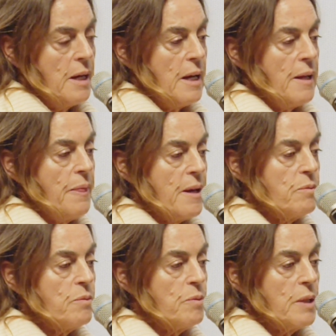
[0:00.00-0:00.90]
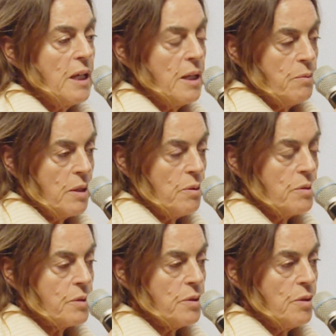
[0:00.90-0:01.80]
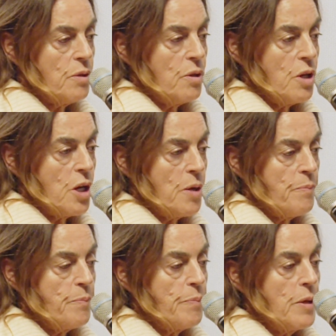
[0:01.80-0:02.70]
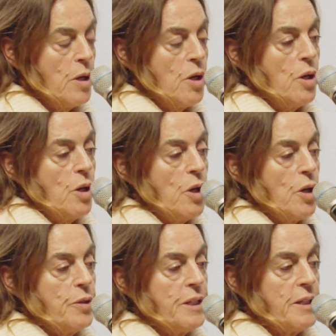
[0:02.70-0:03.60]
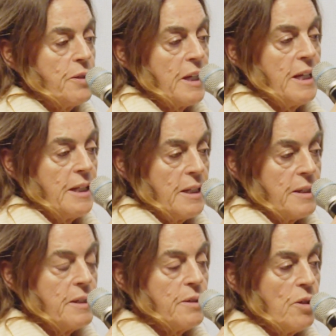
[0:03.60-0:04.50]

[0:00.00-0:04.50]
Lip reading: And then we also did a kiln,